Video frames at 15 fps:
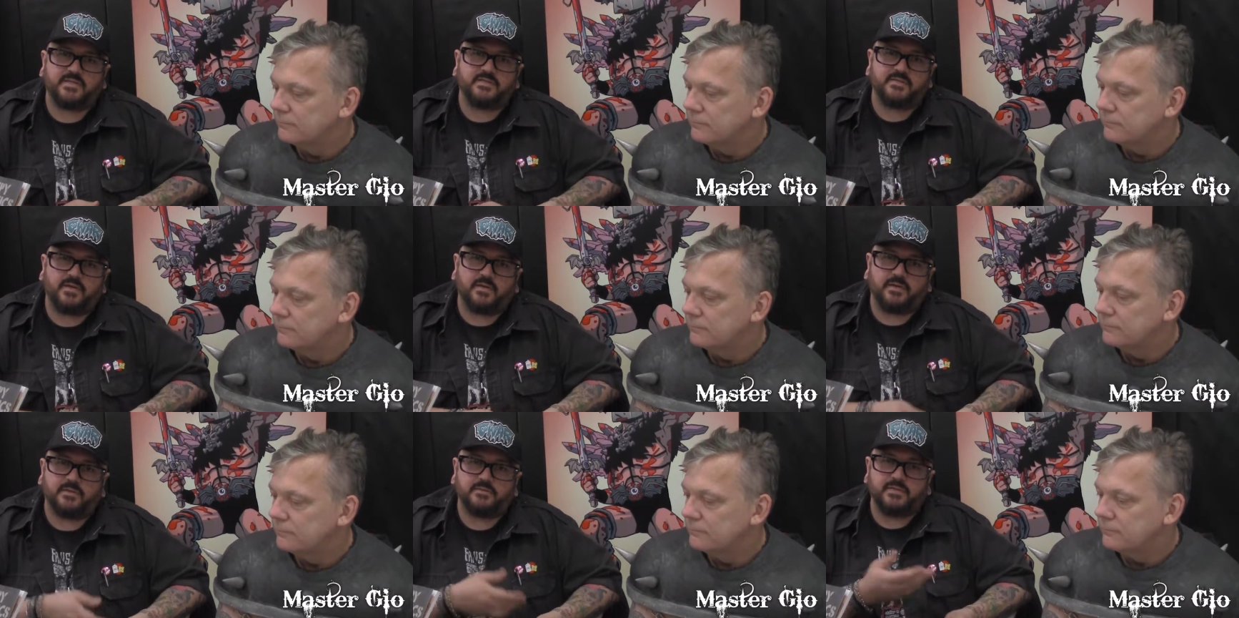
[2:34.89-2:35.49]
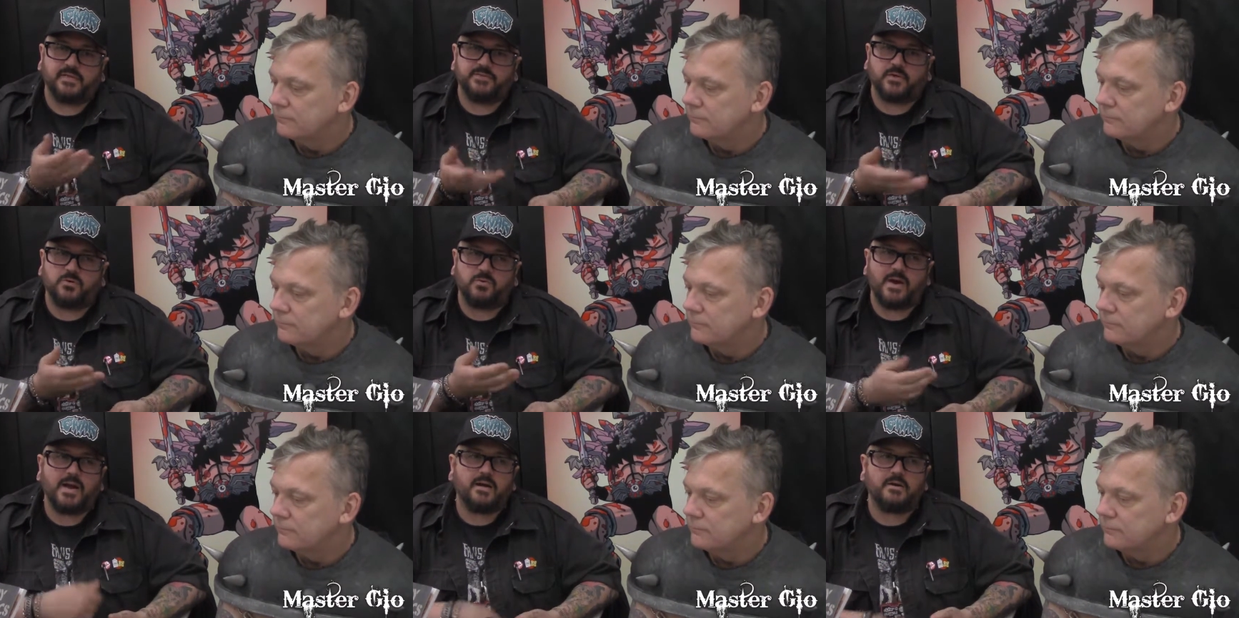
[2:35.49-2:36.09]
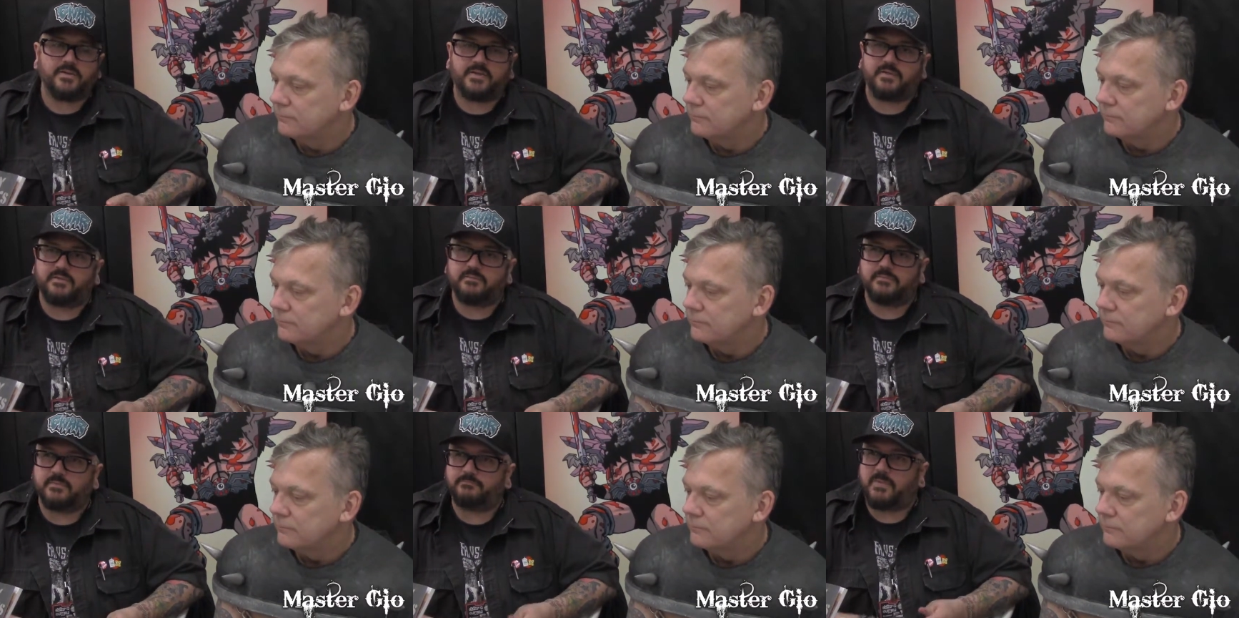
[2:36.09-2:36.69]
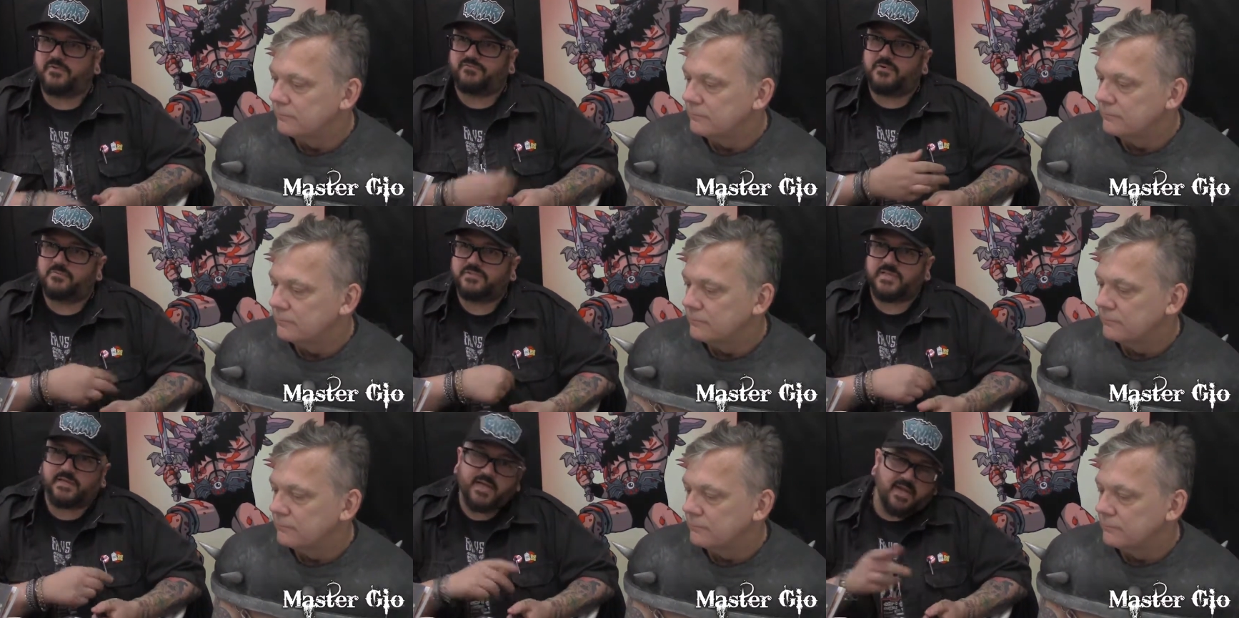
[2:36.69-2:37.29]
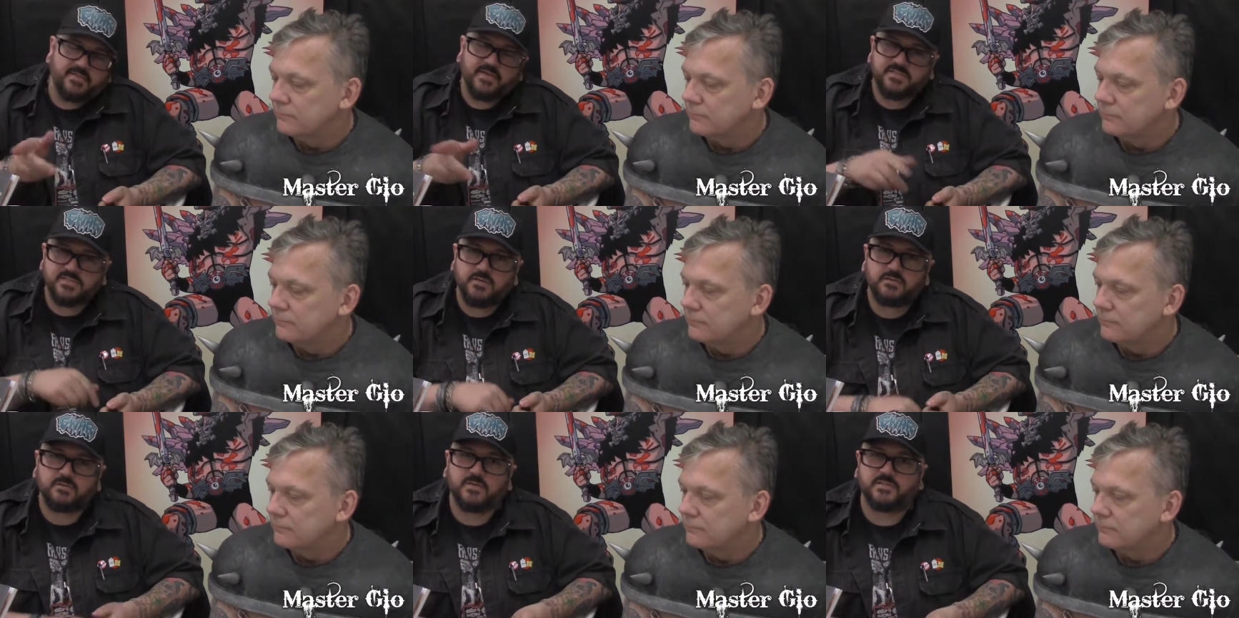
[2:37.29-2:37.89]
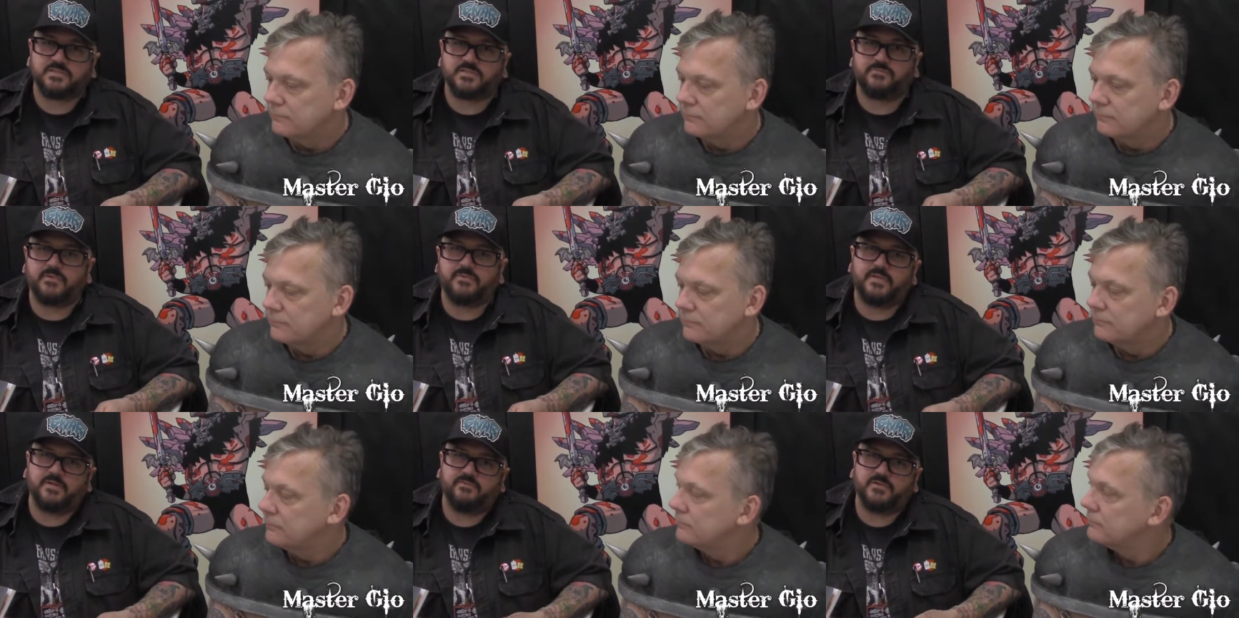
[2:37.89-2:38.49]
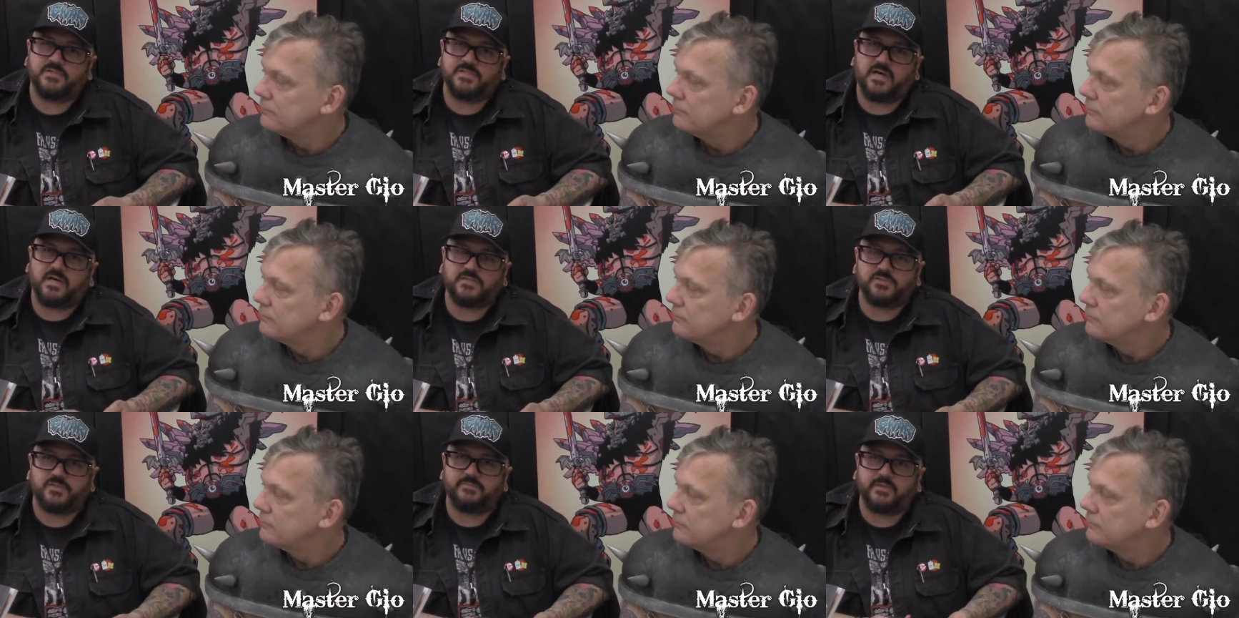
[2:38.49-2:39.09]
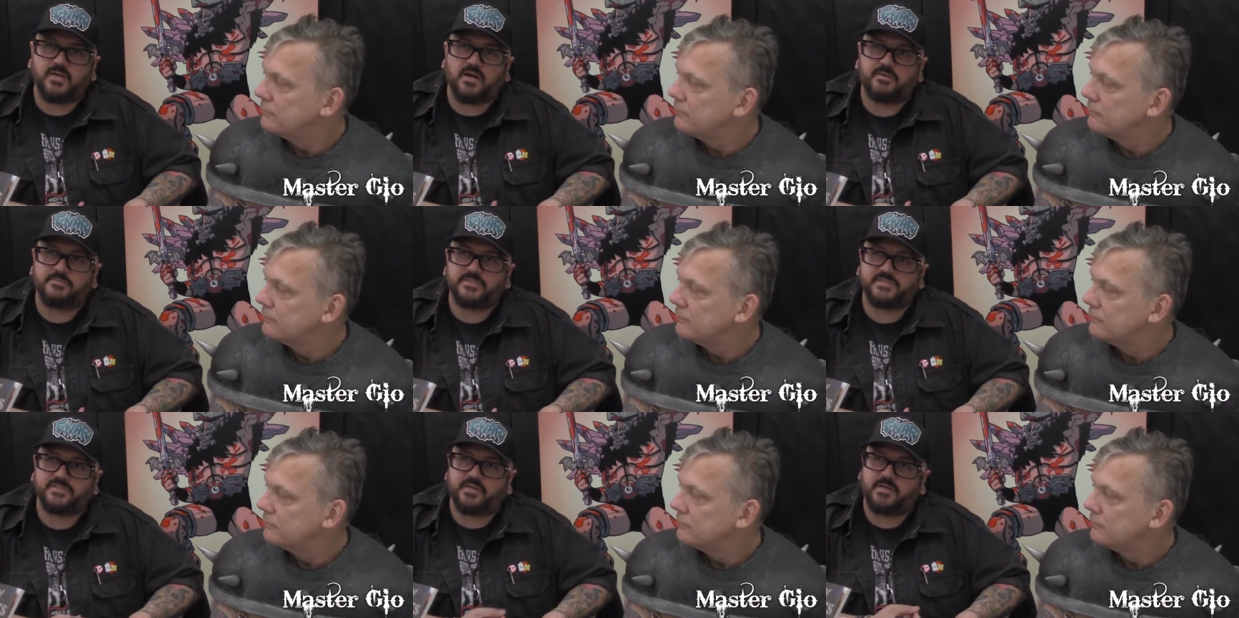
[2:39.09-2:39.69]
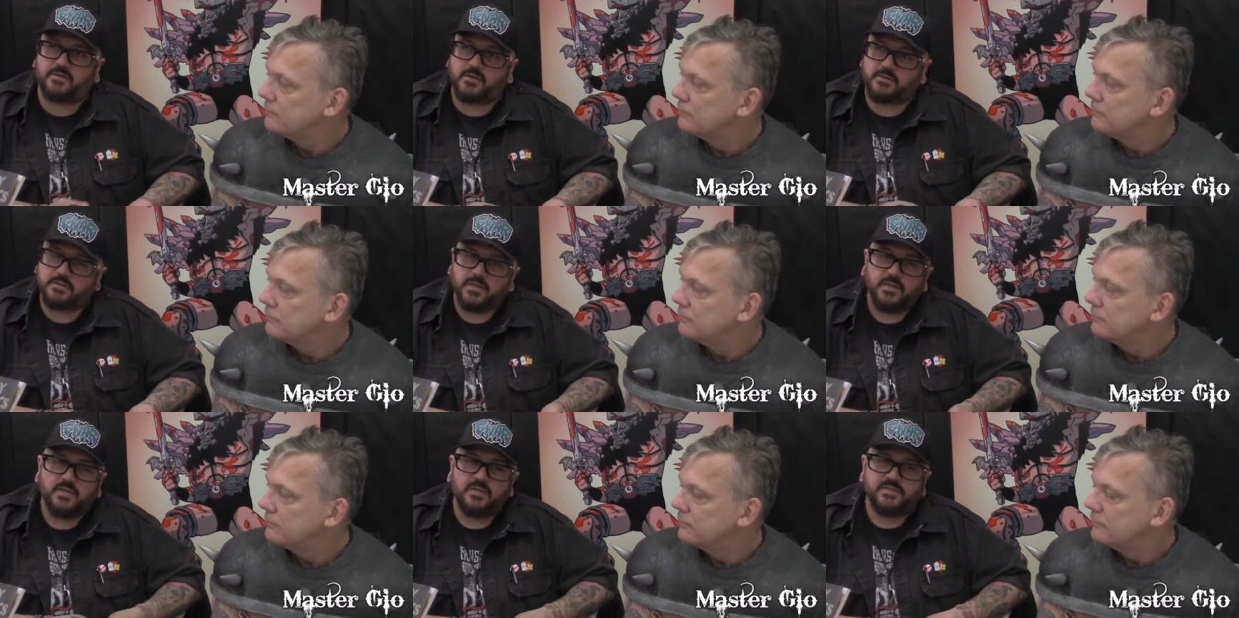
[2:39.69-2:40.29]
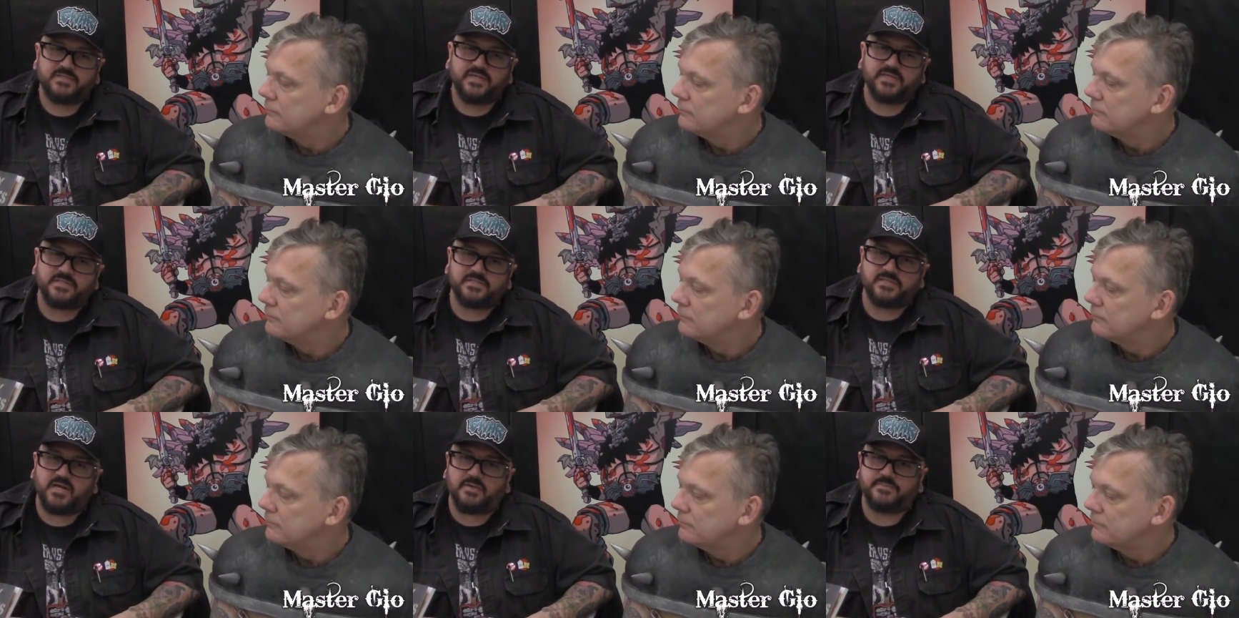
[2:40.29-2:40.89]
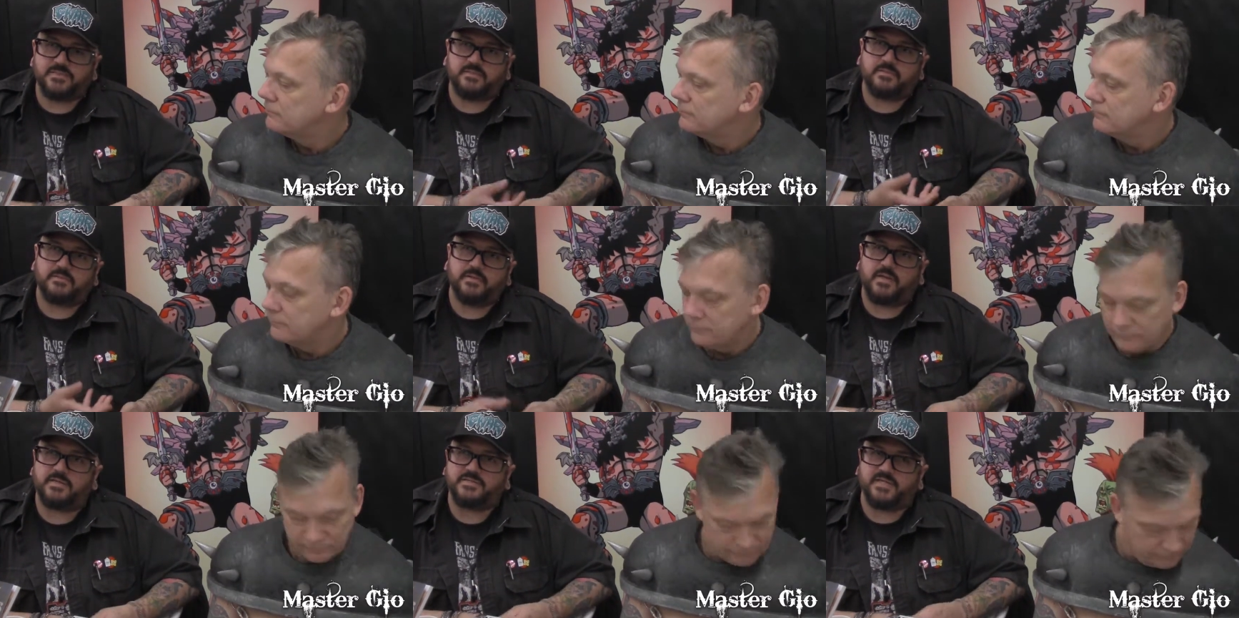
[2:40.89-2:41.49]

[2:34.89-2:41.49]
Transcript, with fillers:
Speaker 1: in the in the crowd, and my friend was like, hey, that's Oderus. So we went over and talked to him and got him to sign our ticket stubs, and, and